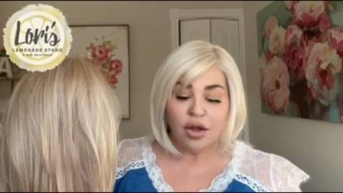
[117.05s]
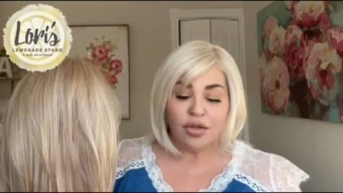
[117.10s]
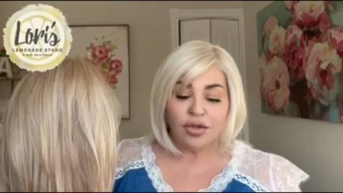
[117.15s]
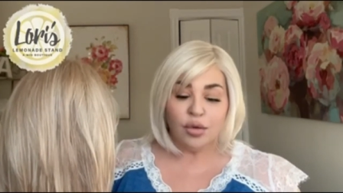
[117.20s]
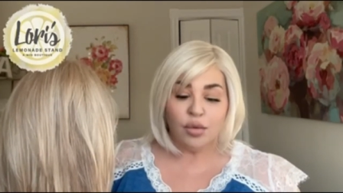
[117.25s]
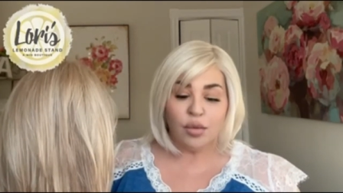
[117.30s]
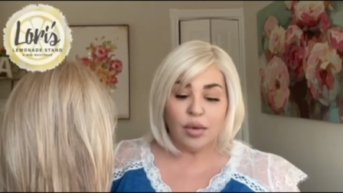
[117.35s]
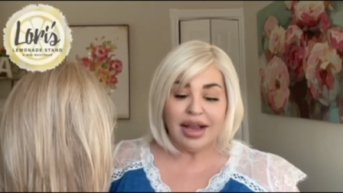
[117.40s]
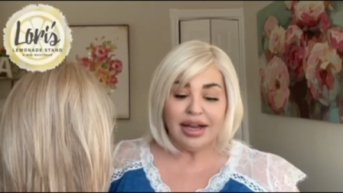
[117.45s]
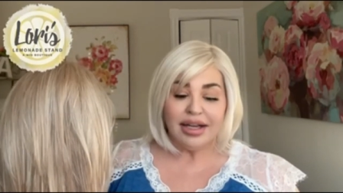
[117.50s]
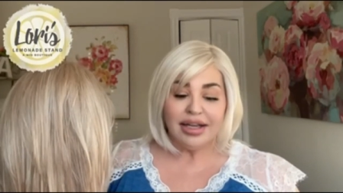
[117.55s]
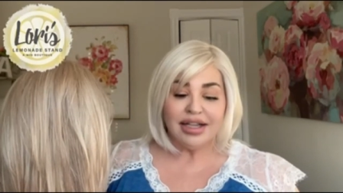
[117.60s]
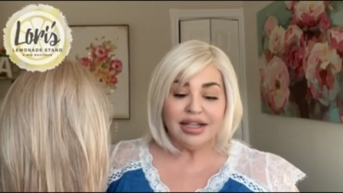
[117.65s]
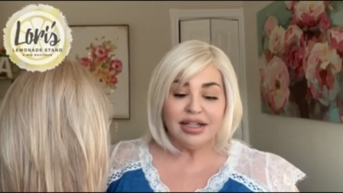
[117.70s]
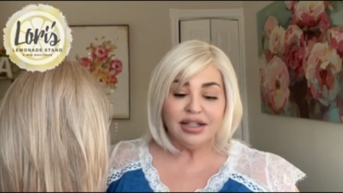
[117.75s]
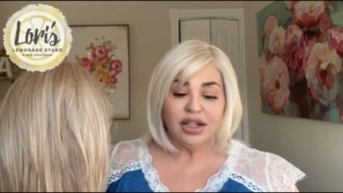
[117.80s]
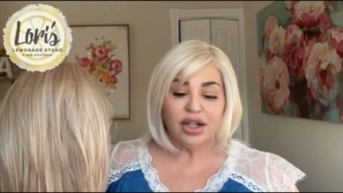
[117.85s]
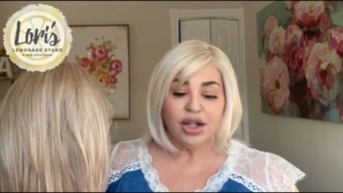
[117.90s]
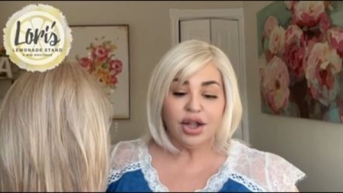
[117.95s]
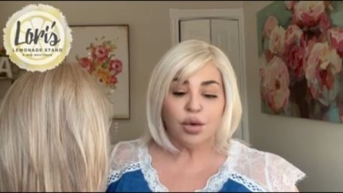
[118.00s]
the weight
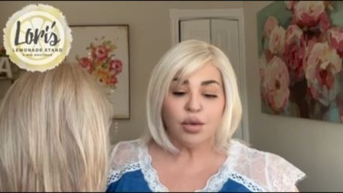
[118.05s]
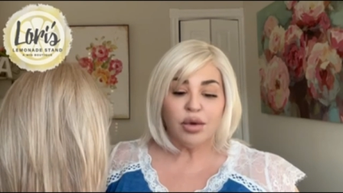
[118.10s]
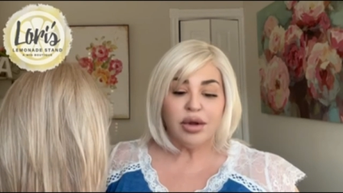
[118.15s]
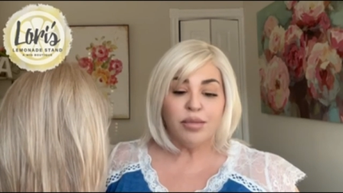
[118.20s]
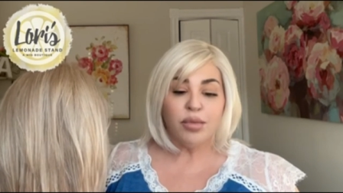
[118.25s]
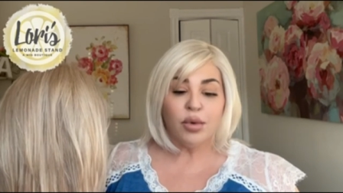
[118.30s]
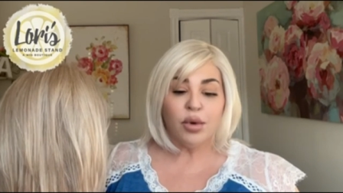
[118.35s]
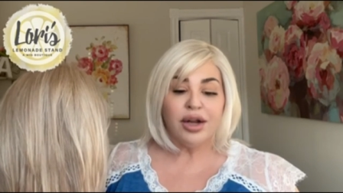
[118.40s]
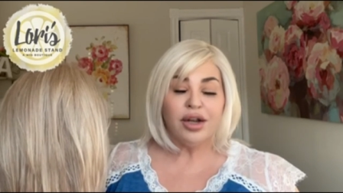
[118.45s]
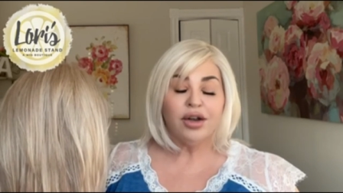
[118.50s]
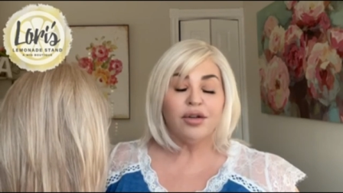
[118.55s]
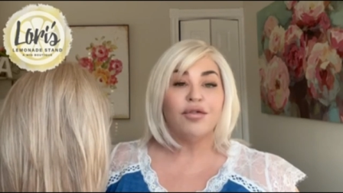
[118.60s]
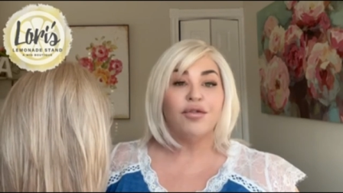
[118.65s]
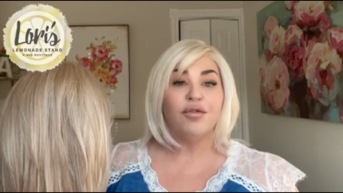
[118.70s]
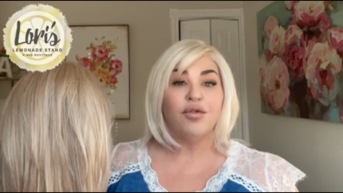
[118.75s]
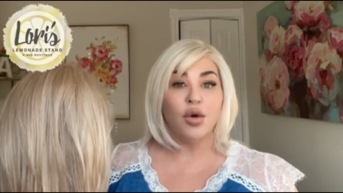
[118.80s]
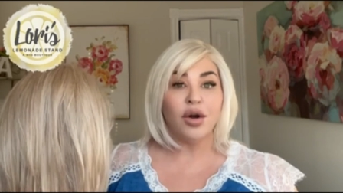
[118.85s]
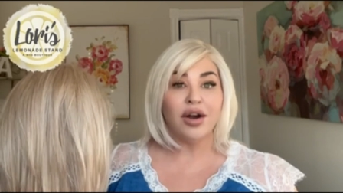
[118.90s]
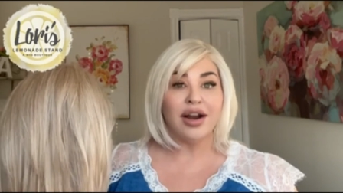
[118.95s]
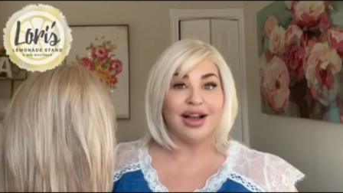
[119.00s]
is
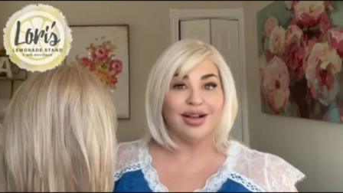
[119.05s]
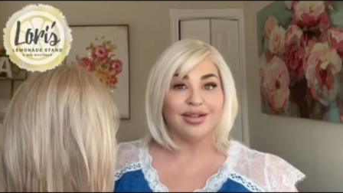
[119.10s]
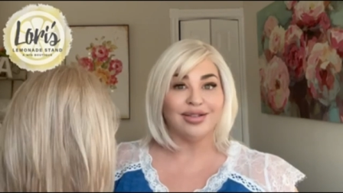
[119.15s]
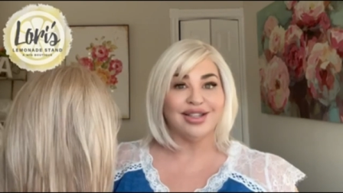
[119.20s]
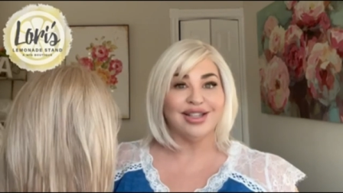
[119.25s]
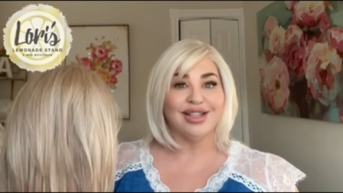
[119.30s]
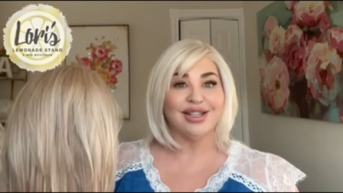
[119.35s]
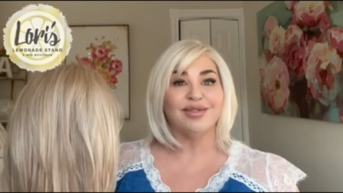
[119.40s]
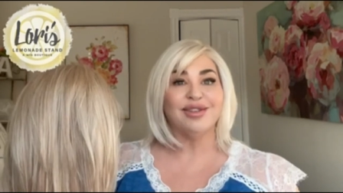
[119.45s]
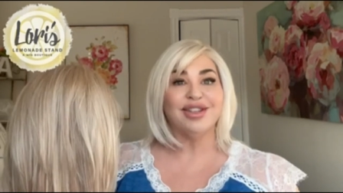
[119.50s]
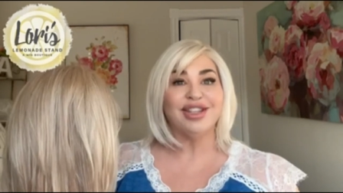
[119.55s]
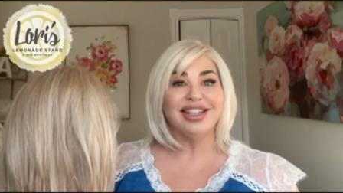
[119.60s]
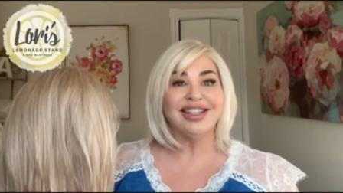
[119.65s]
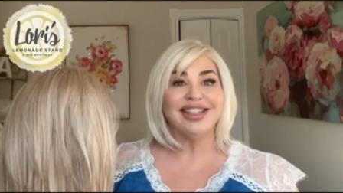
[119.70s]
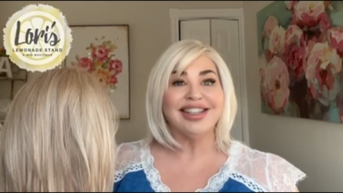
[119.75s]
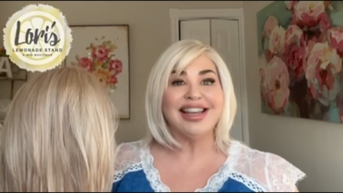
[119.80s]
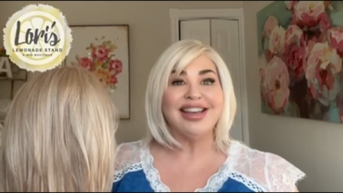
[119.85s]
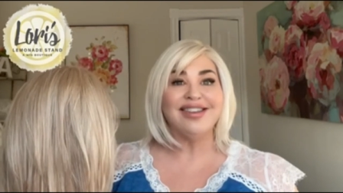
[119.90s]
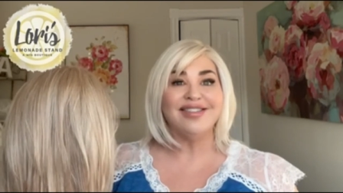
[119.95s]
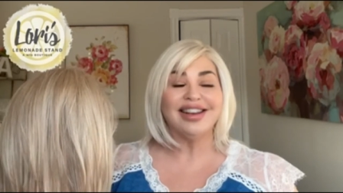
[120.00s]
3.4 ounces, which
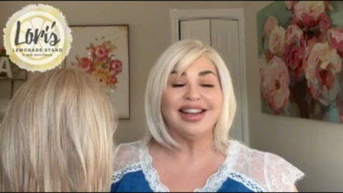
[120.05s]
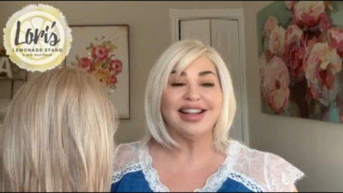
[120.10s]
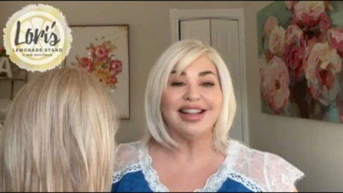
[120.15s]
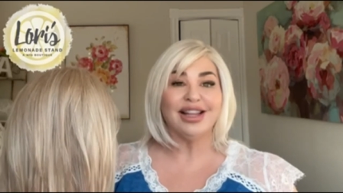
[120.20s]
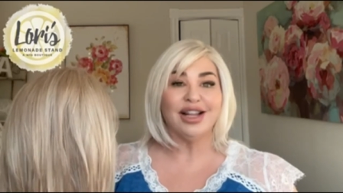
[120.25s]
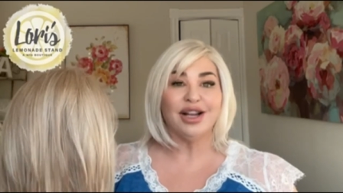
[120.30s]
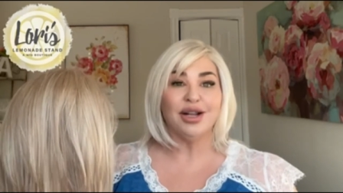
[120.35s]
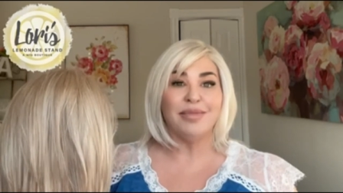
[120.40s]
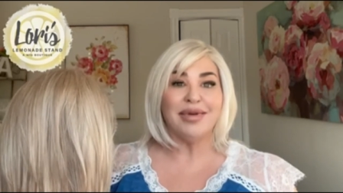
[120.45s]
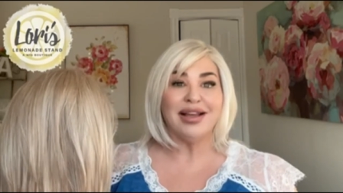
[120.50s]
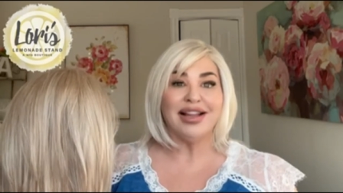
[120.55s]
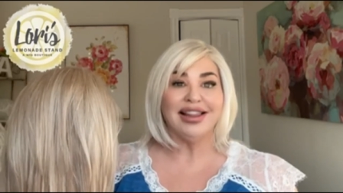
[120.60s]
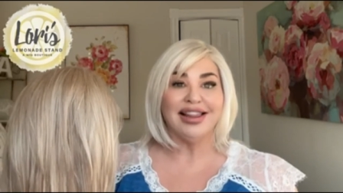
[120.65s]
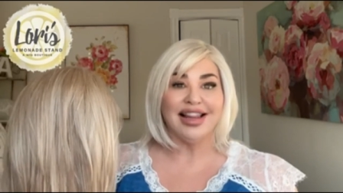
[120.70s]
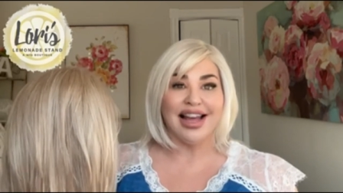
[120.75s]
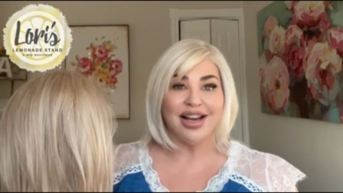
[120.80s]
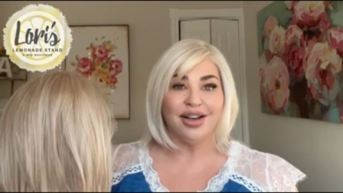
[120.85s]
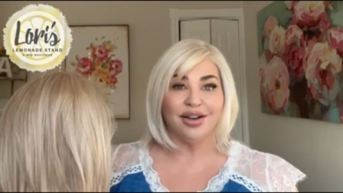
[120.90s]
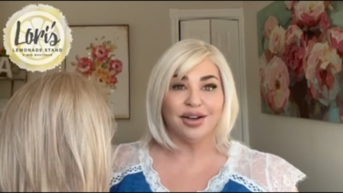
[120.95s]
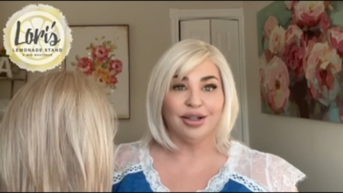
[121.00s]
is even a little bit
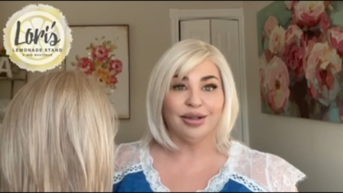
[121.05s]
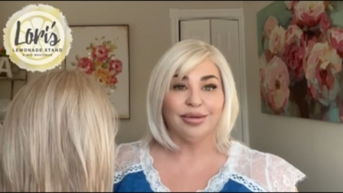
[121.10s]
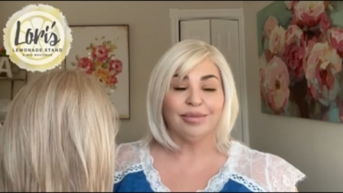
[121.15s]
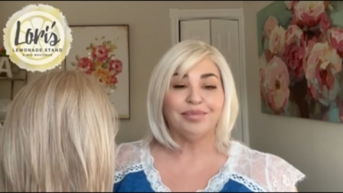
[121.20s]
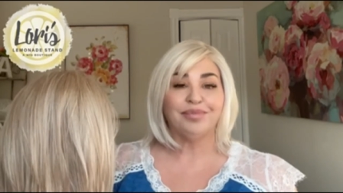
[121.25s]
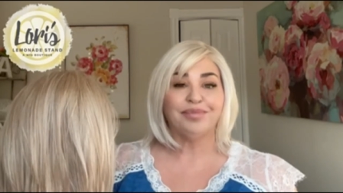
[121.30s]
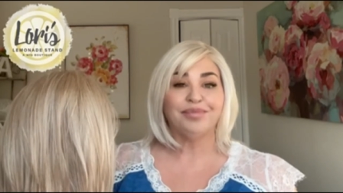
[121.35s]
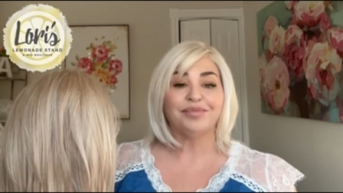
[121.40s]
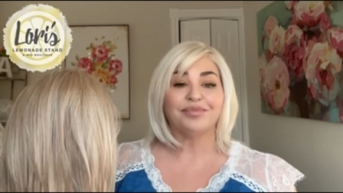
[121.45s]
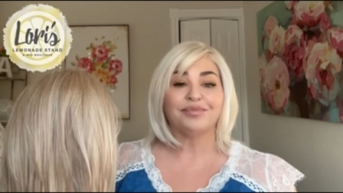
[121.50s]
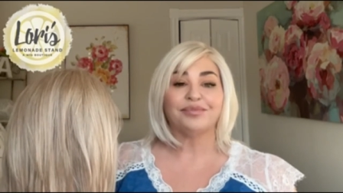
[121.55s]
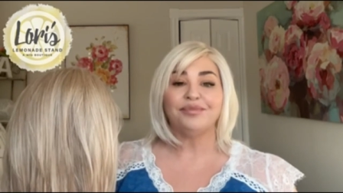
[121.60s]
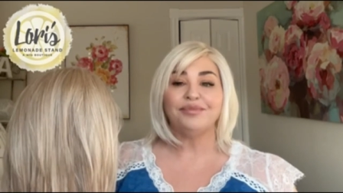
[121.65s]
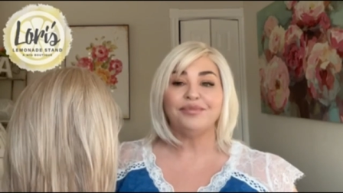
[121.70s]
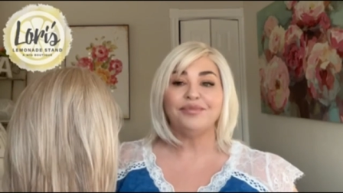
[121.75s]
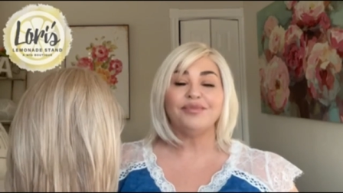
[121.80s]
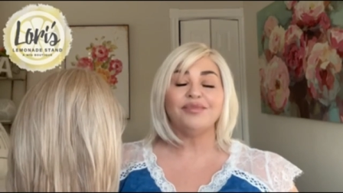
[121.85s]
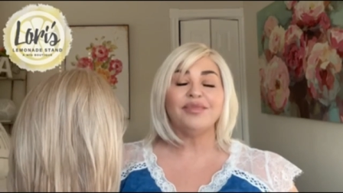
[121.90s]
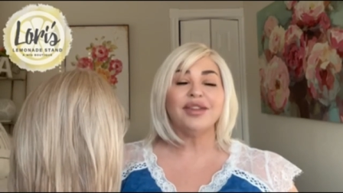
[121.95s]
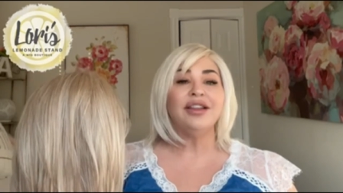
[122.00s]
lighter.
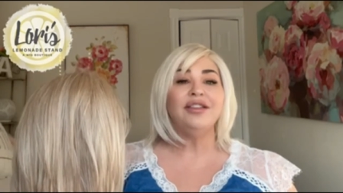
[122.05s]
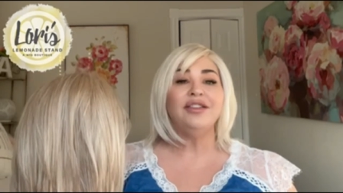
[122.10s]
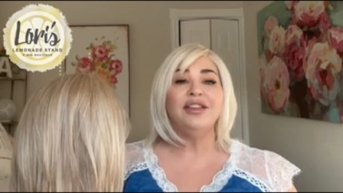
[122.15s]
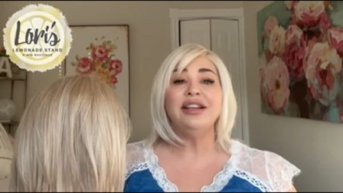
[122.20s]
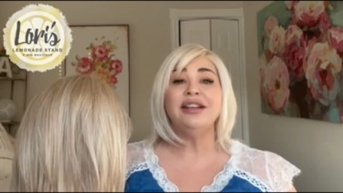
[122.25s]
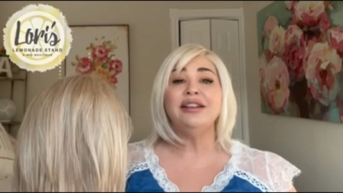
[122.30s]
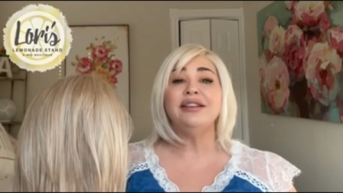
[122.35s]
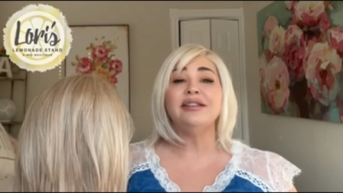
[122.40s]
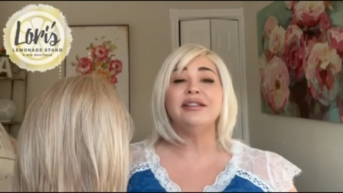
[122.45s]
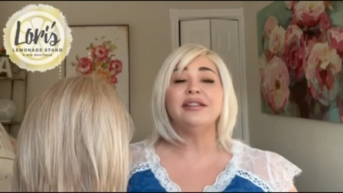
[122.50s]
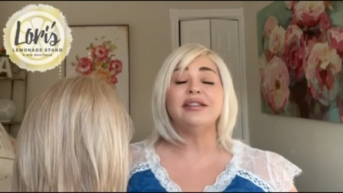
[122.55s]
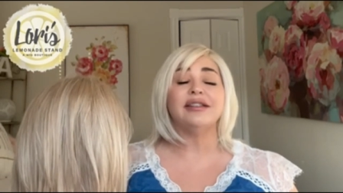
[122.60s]
These,